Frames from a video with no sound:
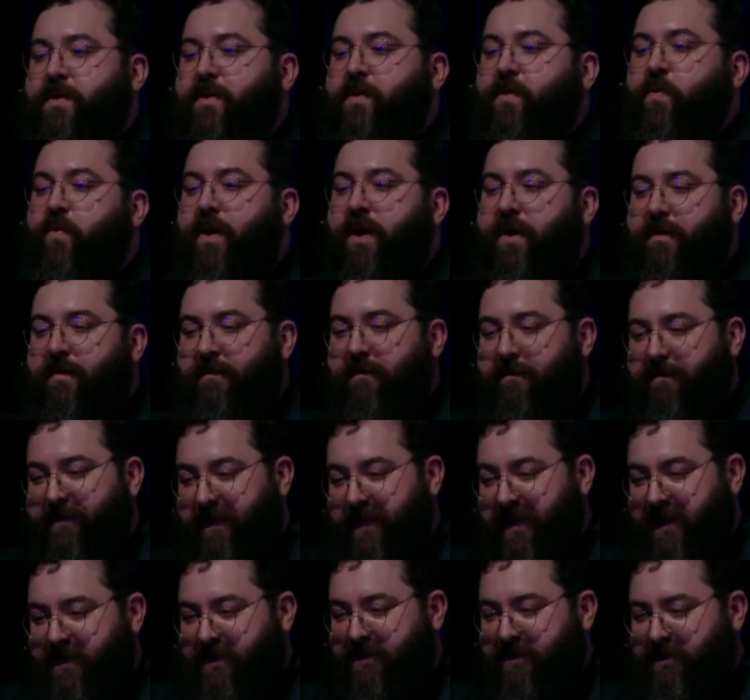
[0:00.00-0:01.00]
Well,
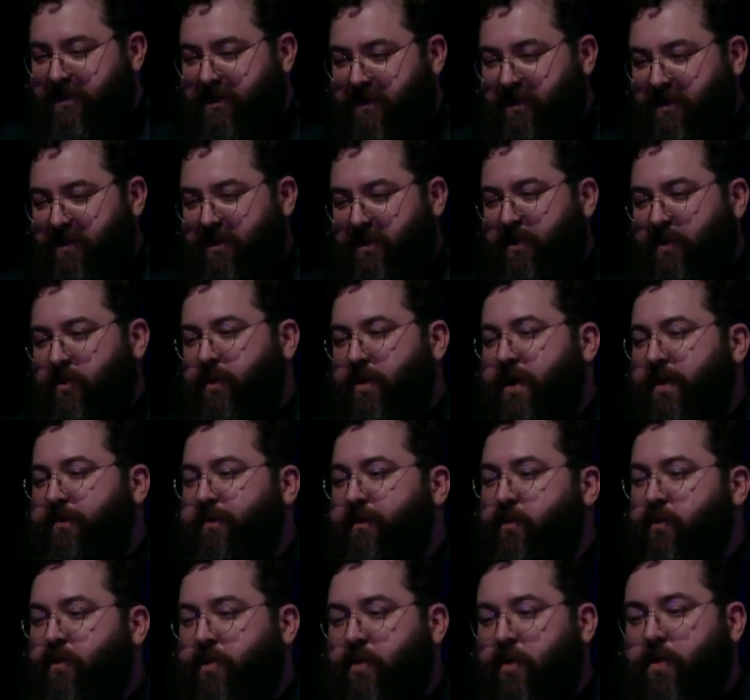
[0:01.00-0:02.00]
first, you
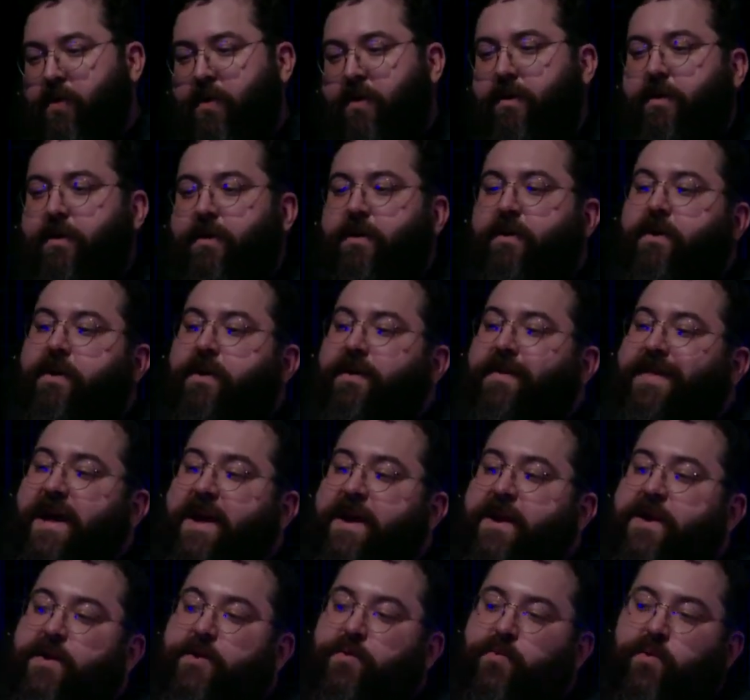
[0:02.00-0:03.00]
have to call the
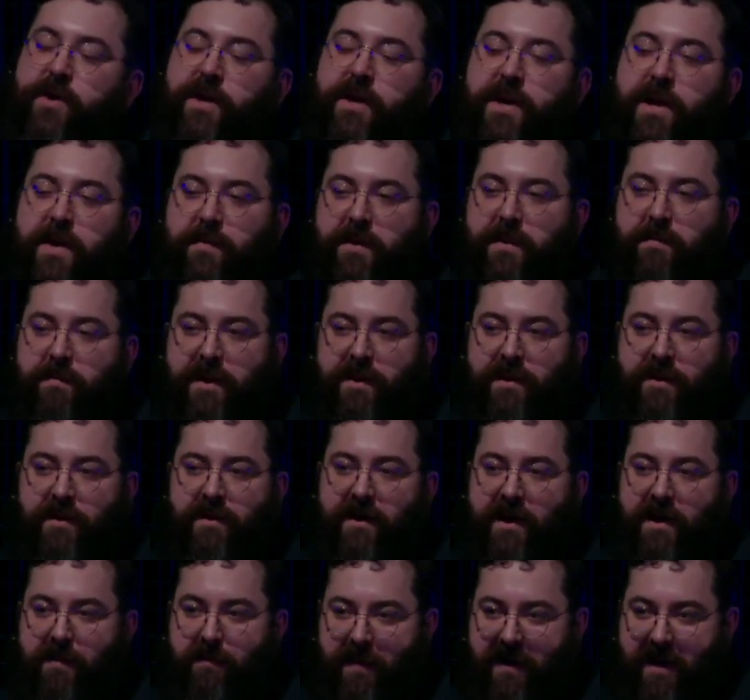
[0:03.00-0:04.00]
network enablement
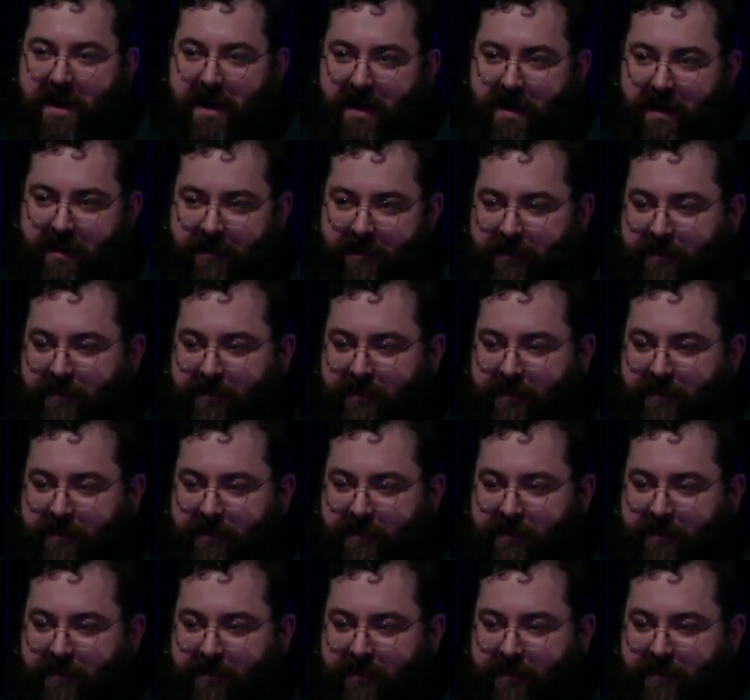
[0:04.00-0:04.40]
API.